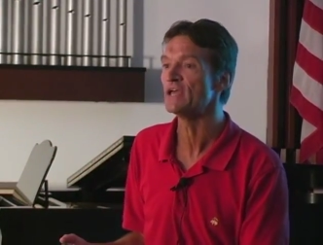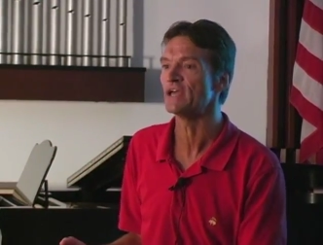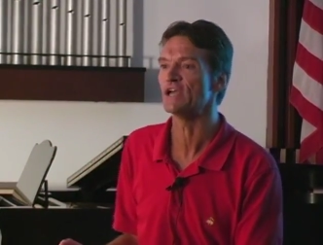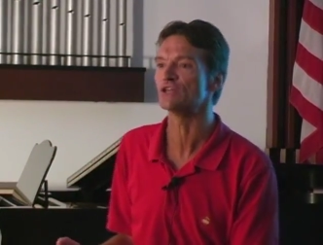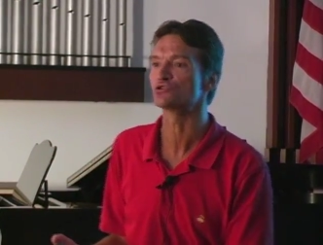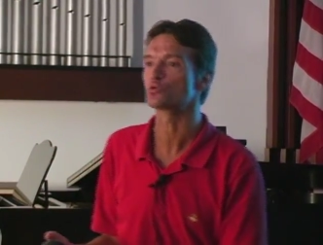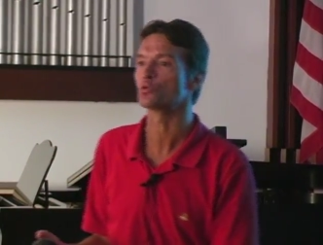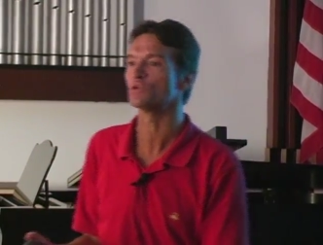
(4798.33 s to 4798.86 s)

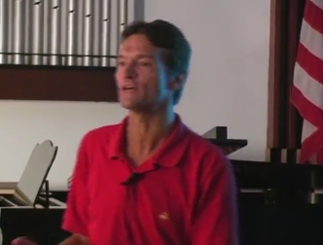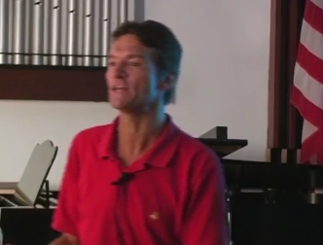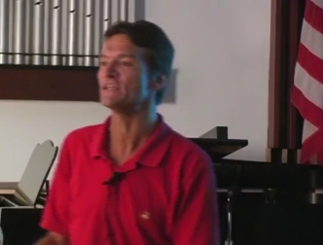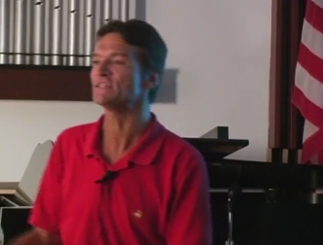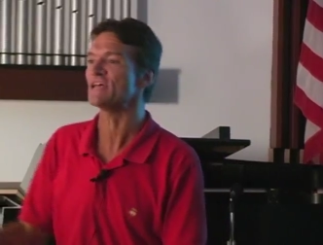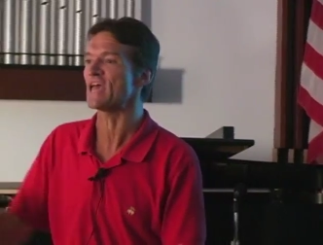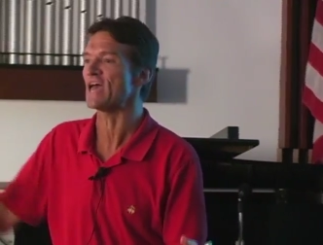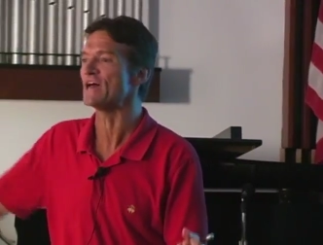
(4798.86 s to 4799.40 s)
it's
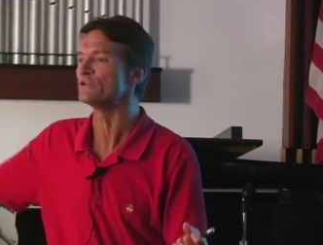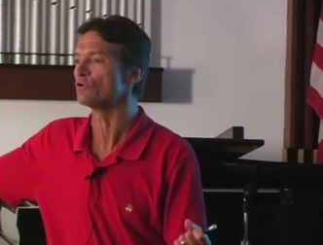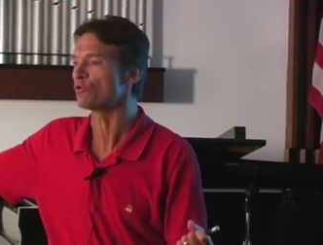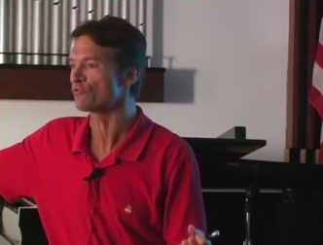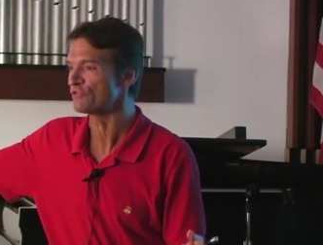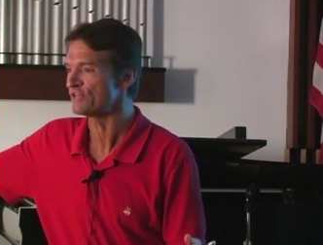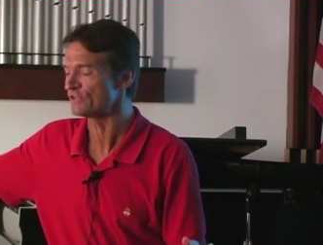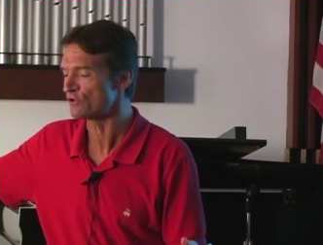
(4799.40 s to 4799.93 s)
related to
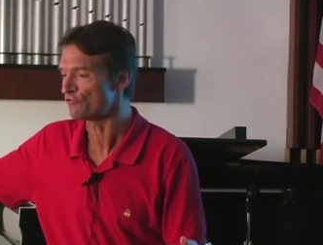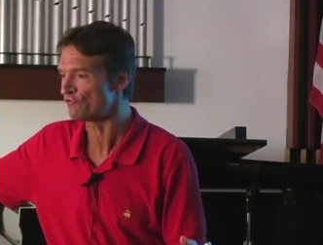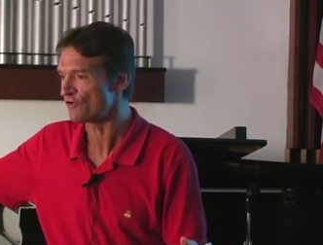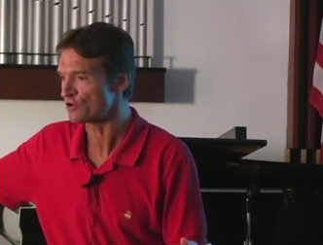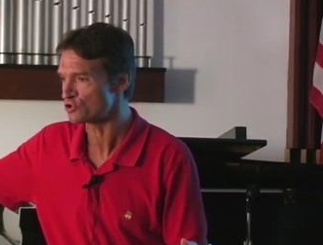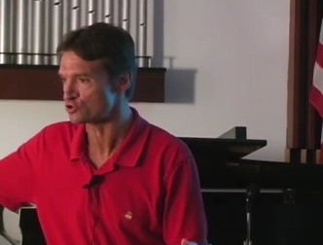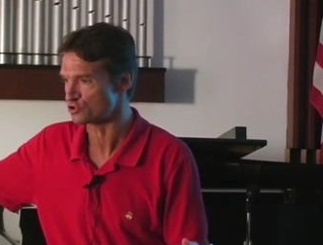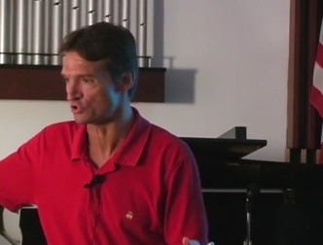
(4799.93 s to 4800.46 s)
endothelial
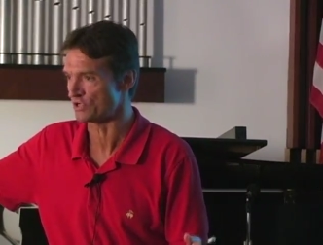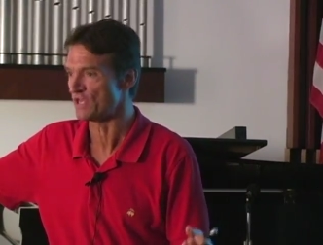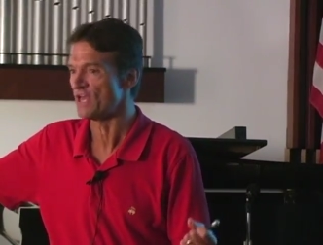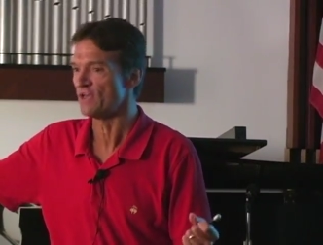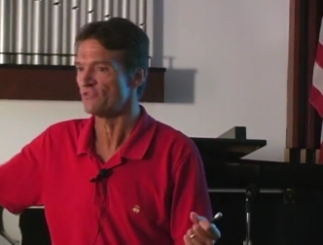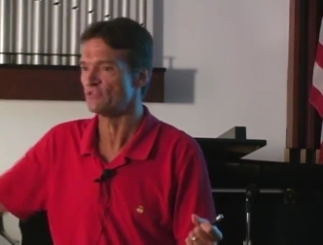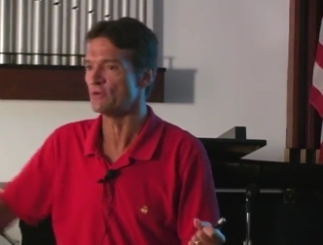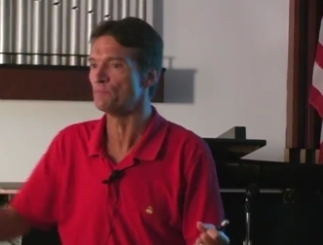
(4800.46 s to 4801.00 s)
function,
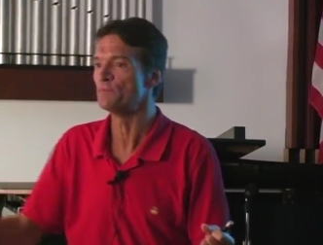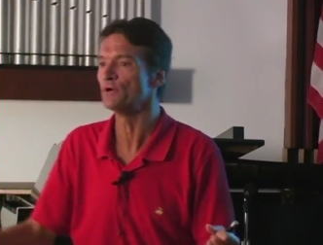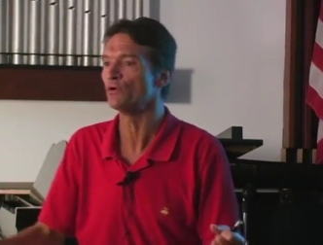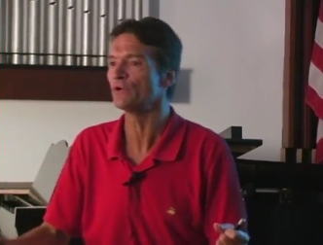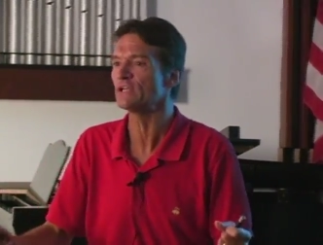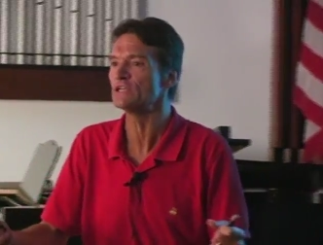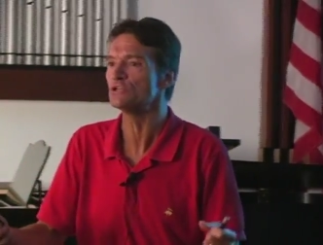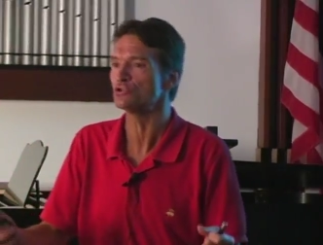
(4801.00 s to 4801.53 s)
the
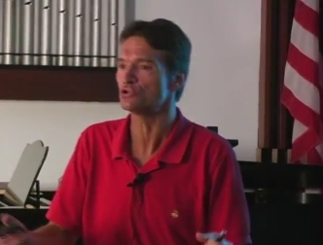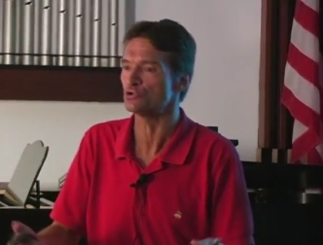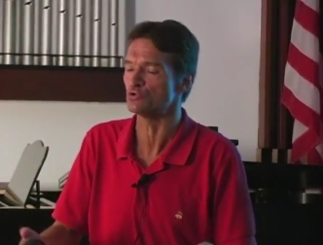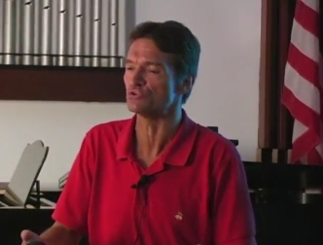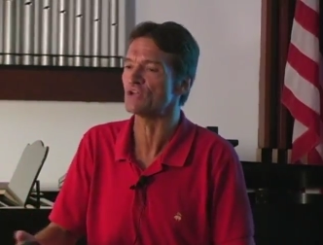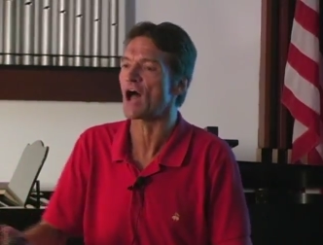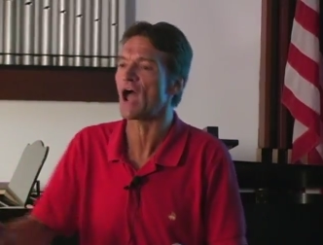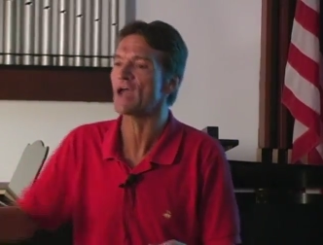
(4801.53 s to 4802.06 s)
ability to
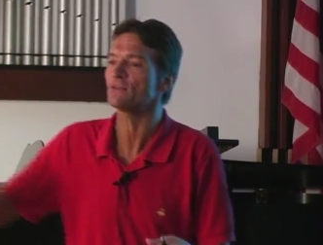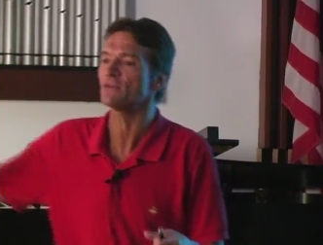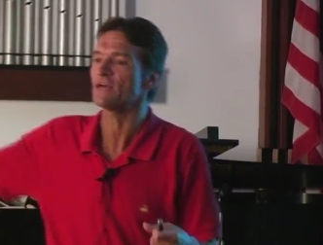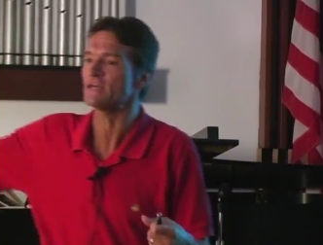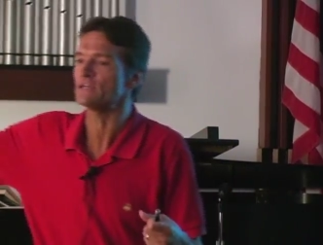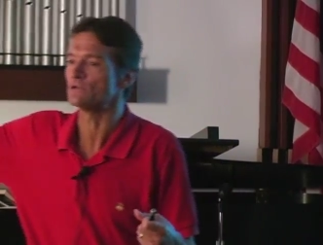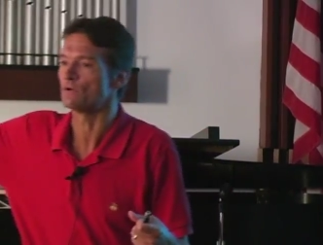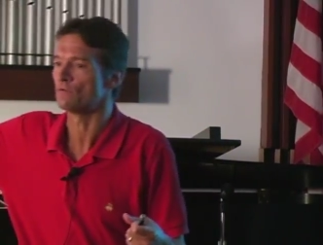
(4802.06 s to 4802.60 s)

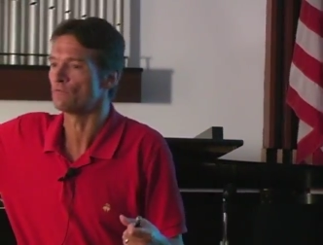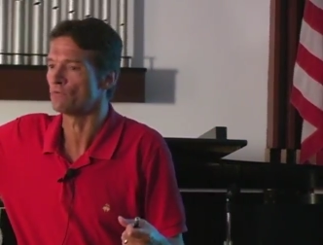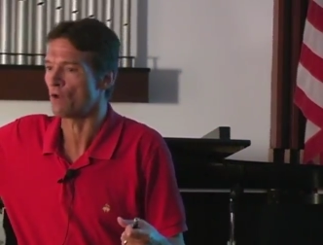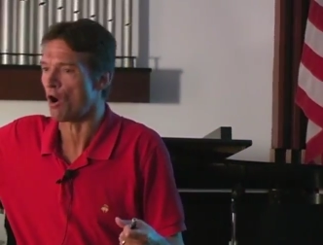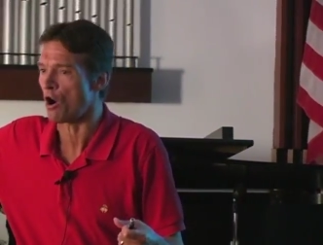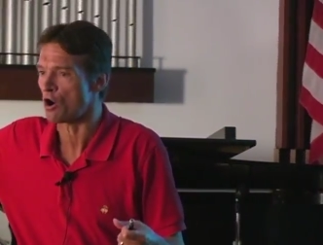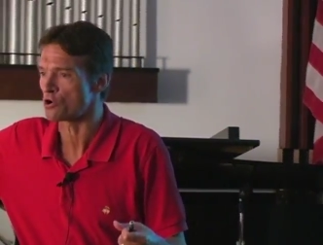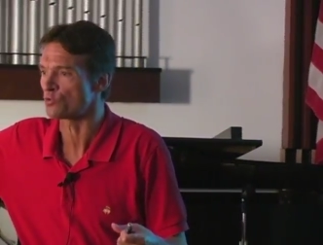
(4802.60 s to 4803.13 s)
dilate
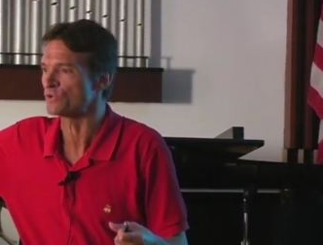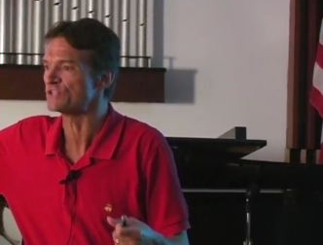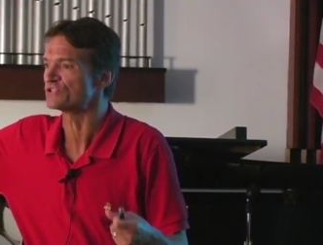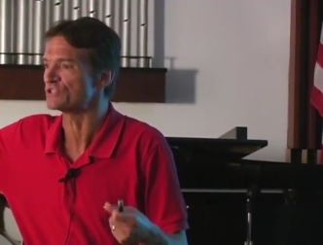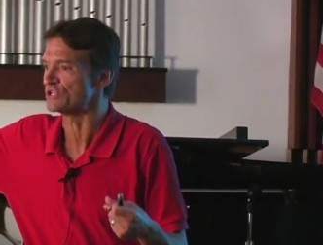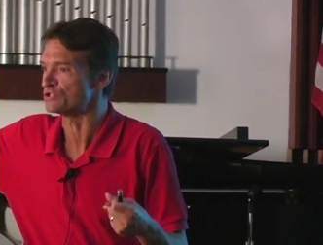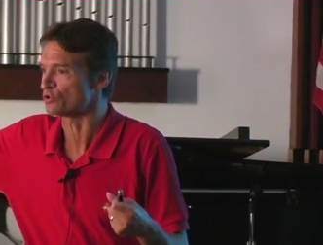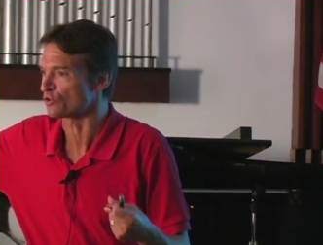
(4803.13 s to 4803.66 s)

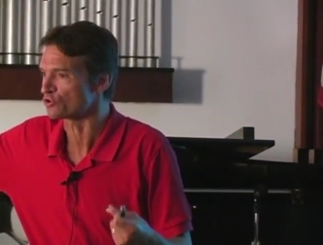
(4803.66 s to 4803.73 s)
arteries in your